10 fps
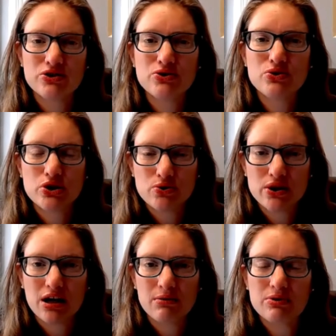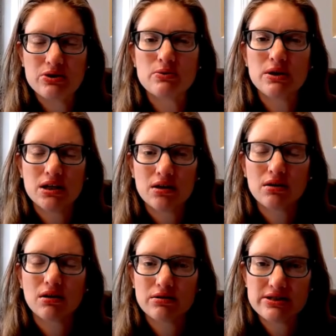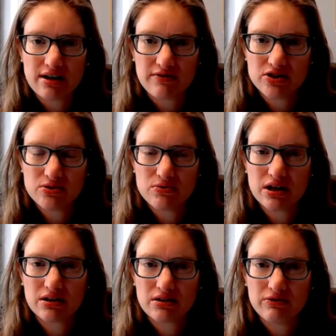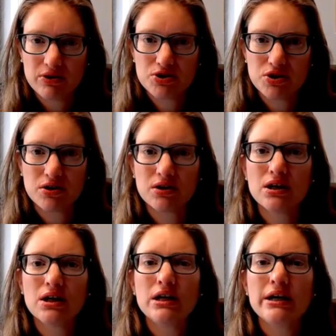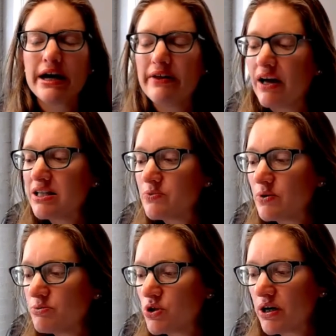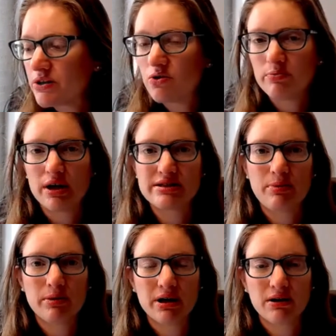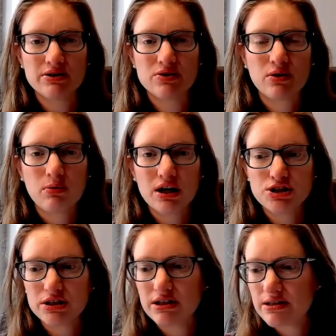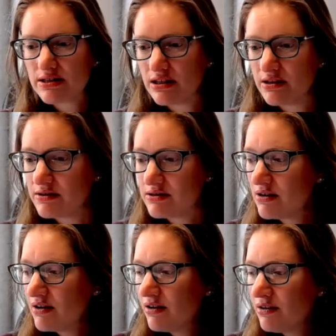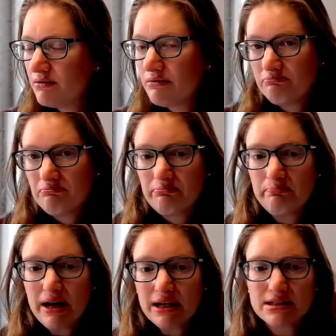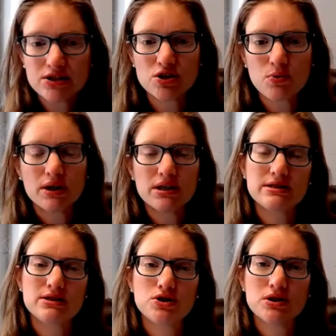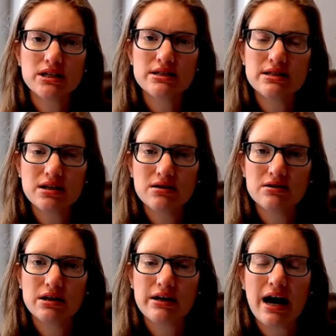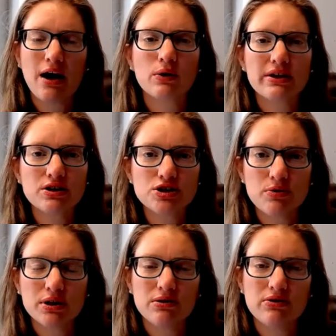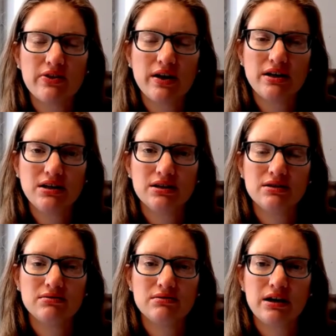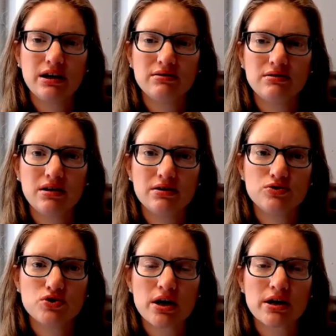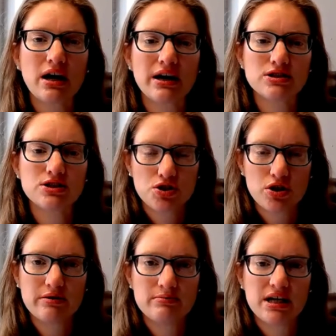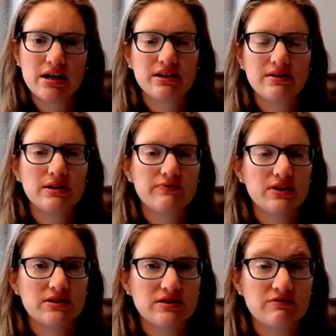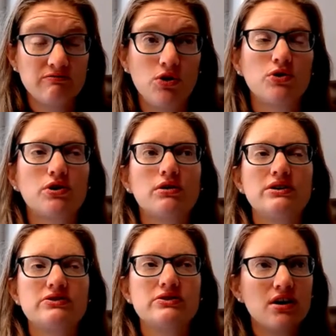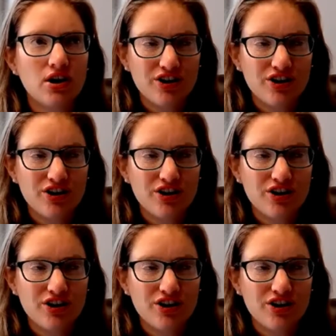to soothe him so he can learn self-soothing in the future. And that's what I'm trying to impress upon parents who are watching this is pay attention to what it is that your kids need and how are they showing you that they need it. And trying not to shut them down, even if it's as vulgar as